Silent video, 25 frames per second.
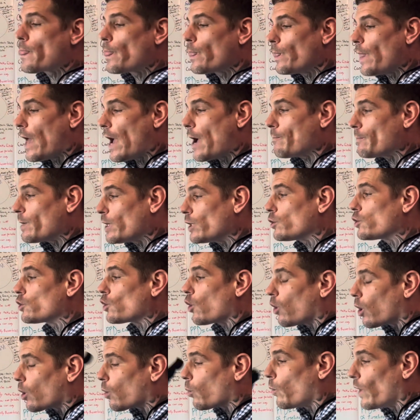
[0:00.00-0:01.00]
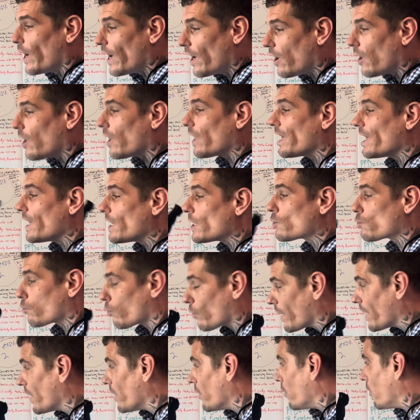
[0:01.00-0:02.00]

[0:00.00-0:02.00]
That means your will is real,